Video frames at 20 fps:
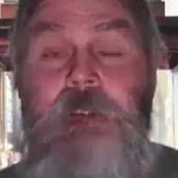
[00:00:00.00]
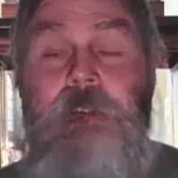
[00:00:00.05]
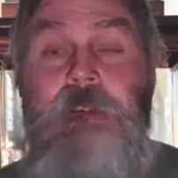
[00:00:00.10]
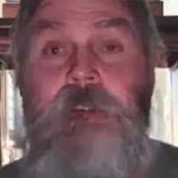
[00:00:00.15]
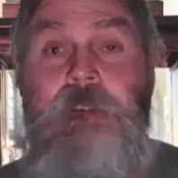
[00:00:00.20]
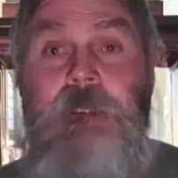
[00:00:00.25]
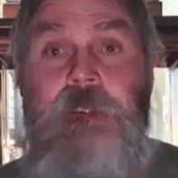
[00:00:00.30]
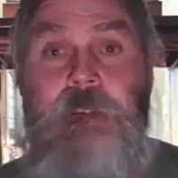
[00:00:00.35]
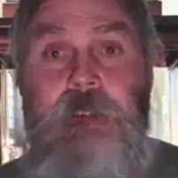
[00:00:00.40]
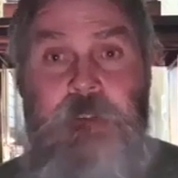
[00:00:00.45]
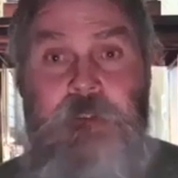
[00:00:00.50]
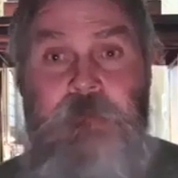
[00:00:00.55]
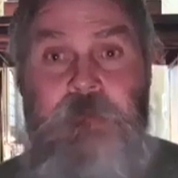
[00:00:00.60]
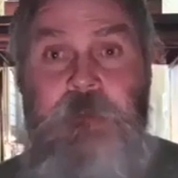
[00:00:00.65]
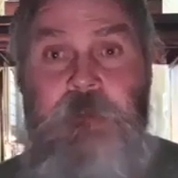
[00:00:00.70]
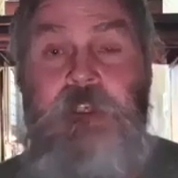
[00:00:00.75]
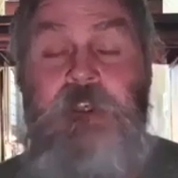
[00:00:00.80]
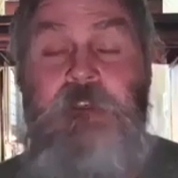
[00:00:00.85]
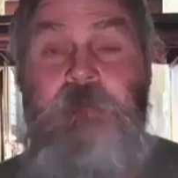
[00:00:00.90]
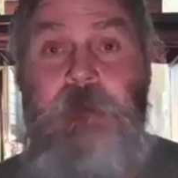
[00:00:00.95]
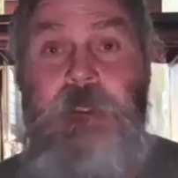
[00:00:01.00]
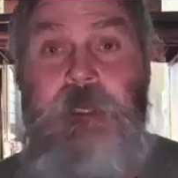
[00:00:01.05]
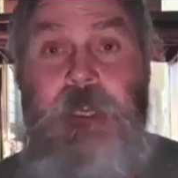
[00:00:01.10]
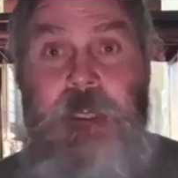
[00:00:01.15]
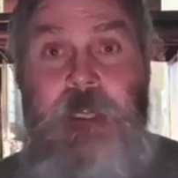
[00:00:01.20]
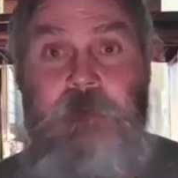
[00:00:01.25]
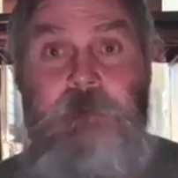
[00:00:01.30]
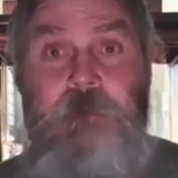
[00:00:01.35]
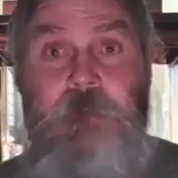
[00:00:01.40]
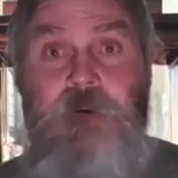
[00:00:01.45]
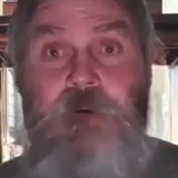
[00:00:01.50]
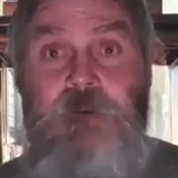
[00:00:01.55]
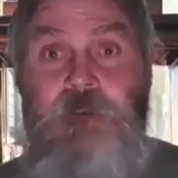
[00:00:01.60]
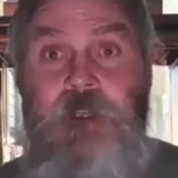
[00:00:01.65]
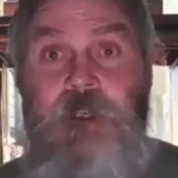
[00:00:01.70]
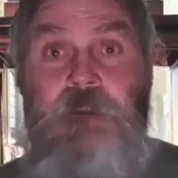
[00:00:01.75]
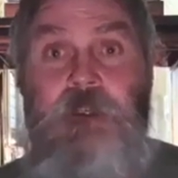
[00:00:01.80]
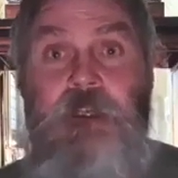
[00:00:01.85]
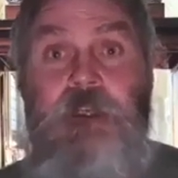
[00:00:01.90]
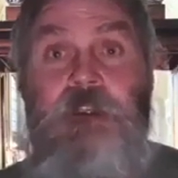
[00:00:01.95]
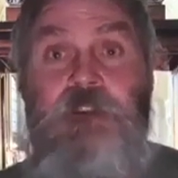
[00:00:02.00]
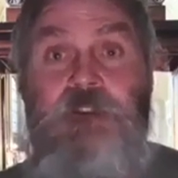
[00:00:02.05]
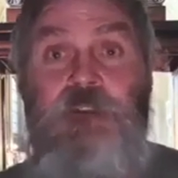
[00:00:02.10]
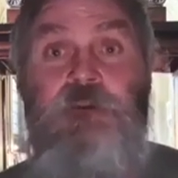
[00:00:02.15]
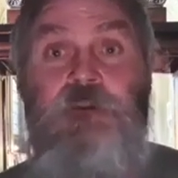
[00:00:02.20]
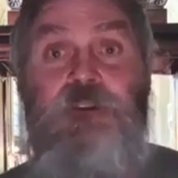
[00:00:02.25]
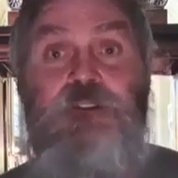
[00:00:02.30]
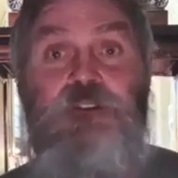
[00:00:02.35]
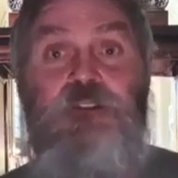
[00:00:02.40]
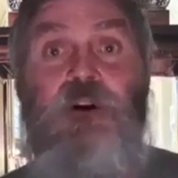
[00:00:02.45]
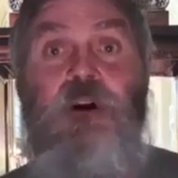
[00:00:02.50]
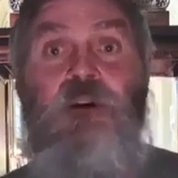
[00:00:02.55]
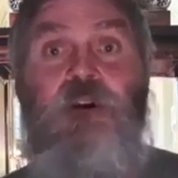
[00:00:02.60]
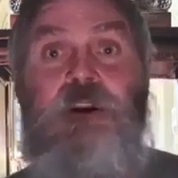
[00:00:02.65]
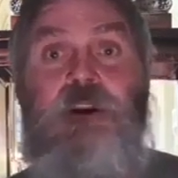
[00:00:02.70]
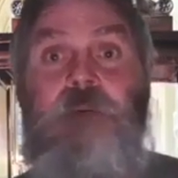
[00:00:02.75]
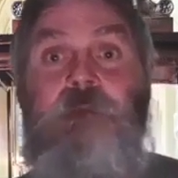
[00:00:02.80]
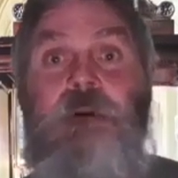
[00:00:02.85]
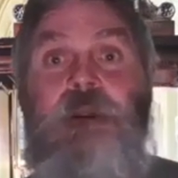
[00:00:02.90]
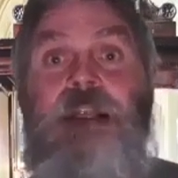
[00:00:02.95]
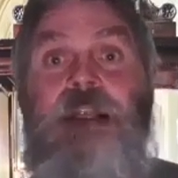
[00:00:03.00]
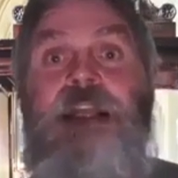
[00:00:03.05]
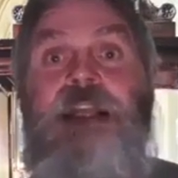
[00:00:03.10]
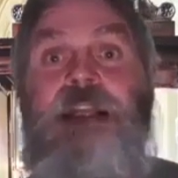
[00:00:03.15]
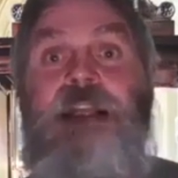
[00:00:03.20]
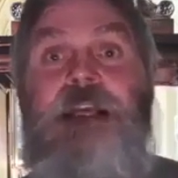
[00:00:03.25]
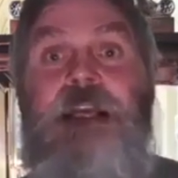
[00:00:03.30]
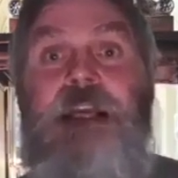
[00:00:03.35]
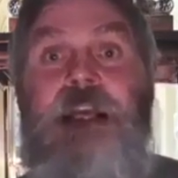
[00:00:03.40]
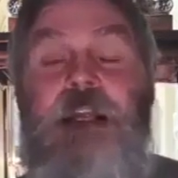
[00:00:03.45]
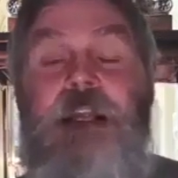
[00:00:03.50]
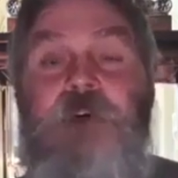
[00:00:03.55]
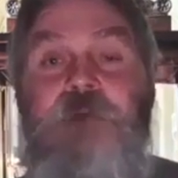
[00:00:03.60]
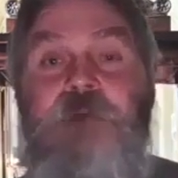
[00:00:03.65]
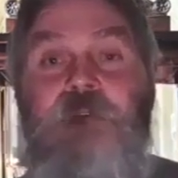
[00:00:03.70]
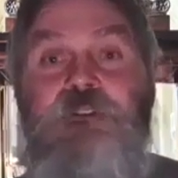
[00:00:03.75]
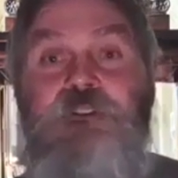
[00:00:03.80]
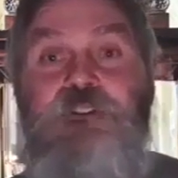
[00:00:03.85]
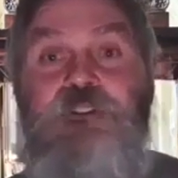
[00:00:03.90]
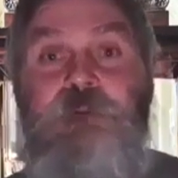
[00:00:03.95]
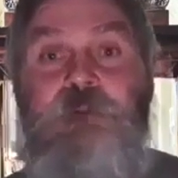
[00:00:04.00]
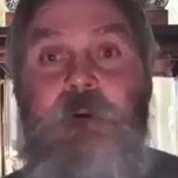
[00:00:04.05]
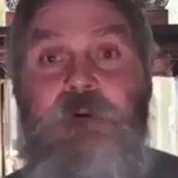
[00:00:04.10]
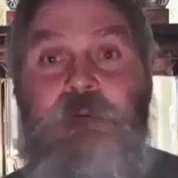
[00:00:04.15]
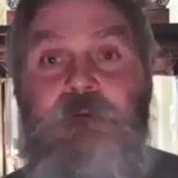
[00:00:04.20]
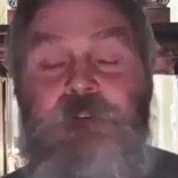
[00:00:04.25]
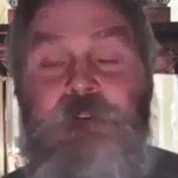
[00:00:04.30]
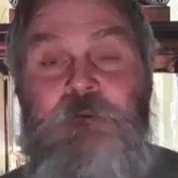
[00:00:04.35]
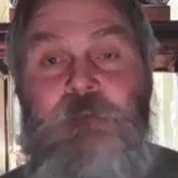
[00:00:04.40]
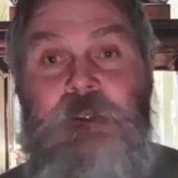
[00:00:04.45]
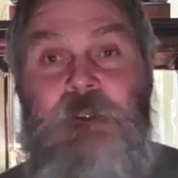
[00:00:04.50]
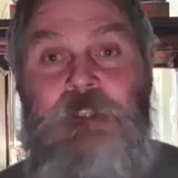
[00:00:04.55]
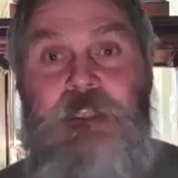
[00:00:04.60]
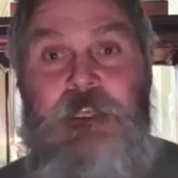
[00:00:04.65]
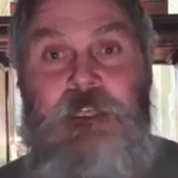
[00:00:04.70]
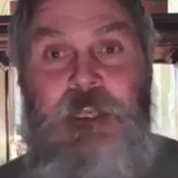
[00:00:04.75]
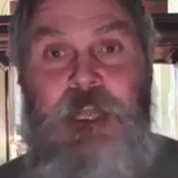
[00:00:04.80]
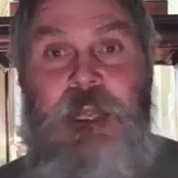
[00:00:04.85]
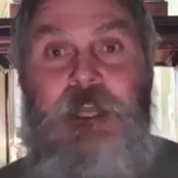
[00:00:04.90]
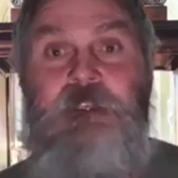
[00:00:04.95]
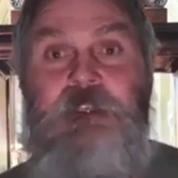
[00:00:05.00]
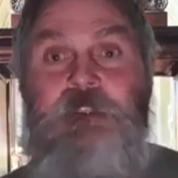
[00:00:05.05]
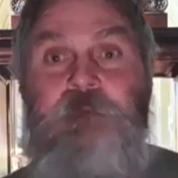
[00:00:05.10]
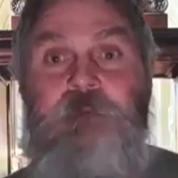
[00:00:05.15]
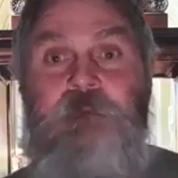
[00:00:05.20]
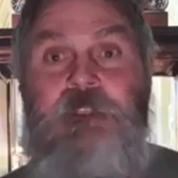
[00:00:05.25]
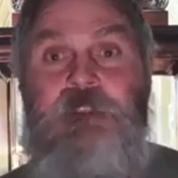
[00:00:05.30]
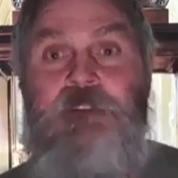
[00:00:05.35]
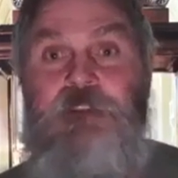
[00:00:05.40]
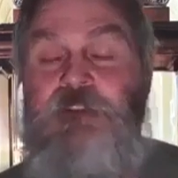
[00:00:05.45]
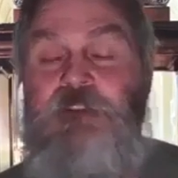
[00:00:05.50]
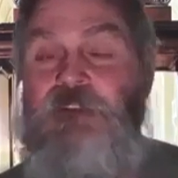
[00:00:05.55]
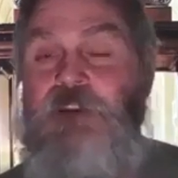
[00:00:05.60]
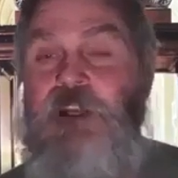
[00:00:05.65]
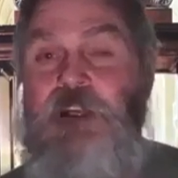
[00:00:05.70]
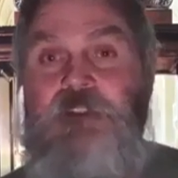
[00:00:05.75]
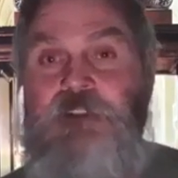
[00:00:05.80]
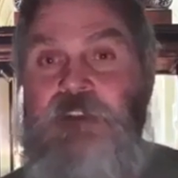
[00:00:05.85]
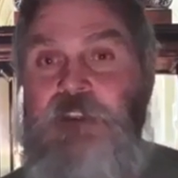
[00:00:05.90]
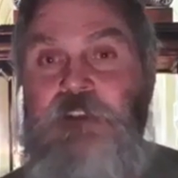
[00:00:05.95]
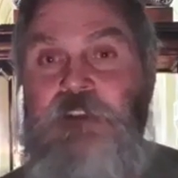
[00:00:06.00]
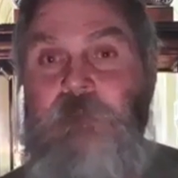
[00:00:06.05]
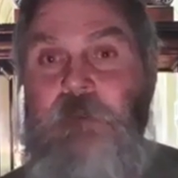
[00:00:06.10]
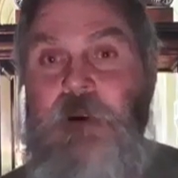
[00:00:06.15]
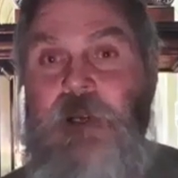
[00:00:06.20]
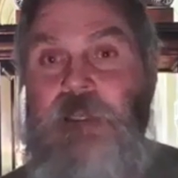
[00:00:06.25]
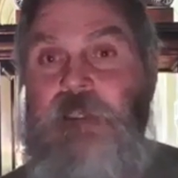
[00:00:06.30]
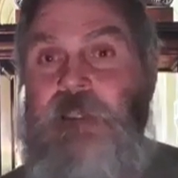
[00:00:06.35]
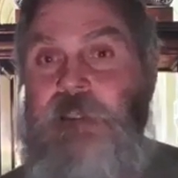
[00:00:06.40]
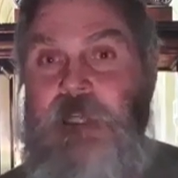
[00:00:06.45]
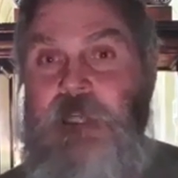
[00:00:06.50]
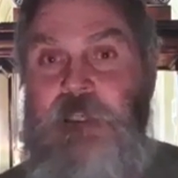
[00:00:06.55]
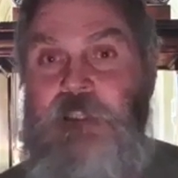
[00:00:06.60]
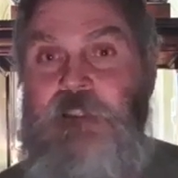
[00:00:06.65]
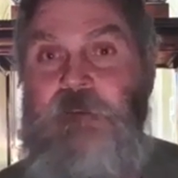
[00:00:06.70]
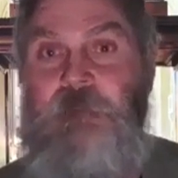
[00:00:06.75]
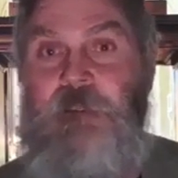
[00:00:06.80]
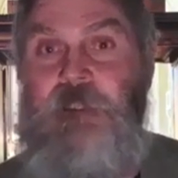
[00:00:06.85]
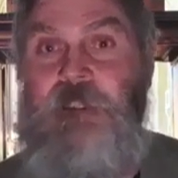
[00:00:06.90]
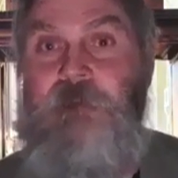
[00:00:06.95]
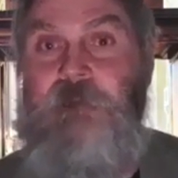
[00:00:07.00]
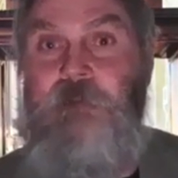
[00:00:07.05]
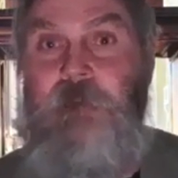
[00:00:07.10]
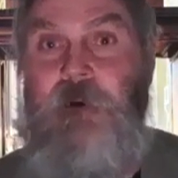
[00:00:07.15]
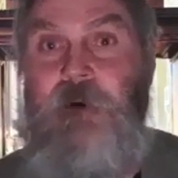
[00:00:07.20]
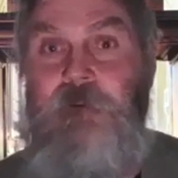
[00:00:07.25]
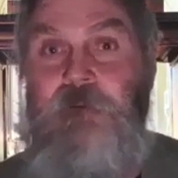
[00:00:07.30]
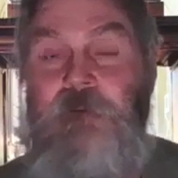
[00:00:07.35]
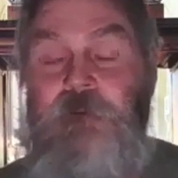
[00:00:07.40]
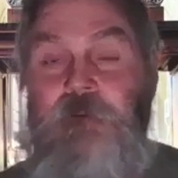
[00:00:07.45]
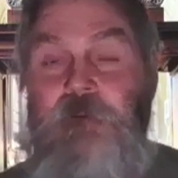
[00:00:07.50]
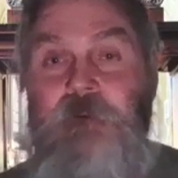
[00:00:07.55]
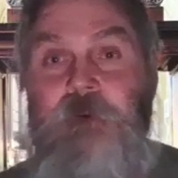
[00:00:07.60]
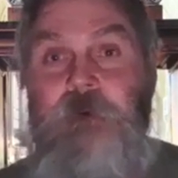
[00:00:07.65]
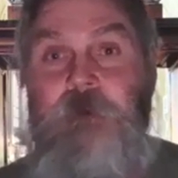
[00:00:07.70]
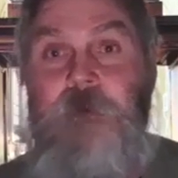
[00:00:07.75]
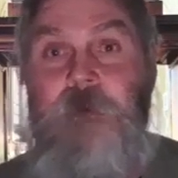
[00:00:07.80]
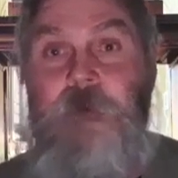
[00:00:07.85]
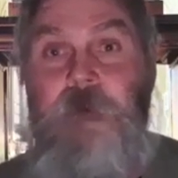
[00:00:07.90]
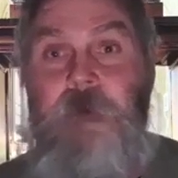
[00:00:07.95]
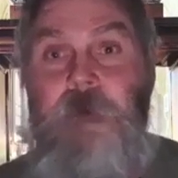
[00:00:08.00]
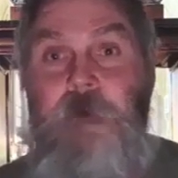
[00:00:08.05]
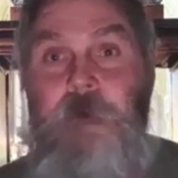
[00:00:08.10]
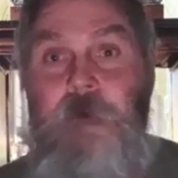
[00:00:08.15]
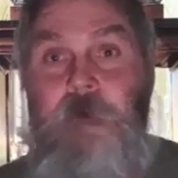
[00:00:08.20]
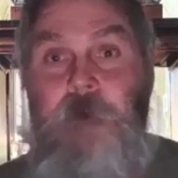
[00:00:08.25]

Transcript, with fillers: But he did. He disfigured me at birth. That, so it started, but he never spoke to me. They came to me just like Jeremiah. They came to me at birth.